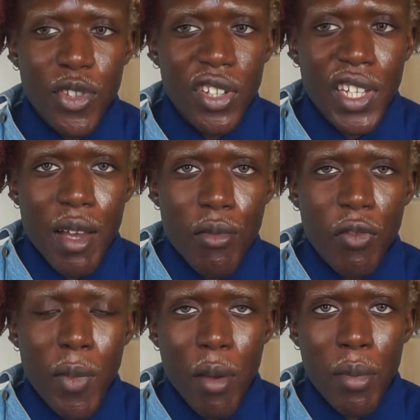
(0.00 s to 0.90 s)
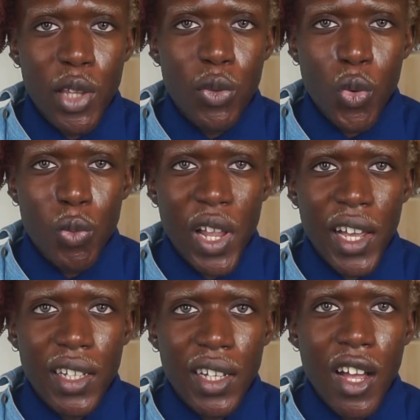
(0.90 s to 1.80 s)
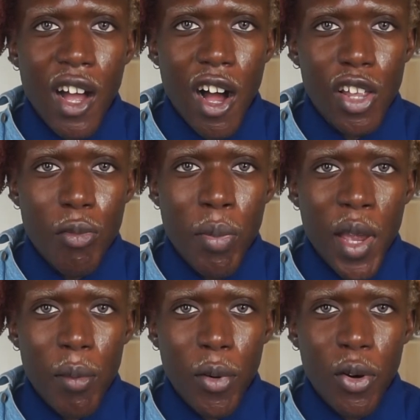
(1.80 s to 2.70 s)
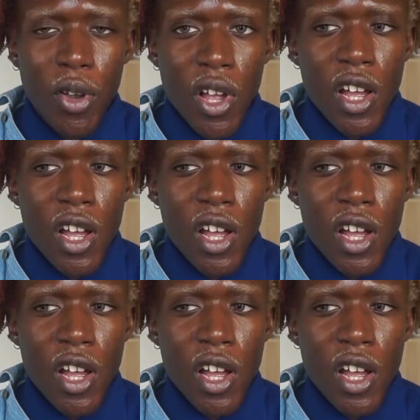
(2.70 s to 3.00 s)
the name of my bedroom, like on the paper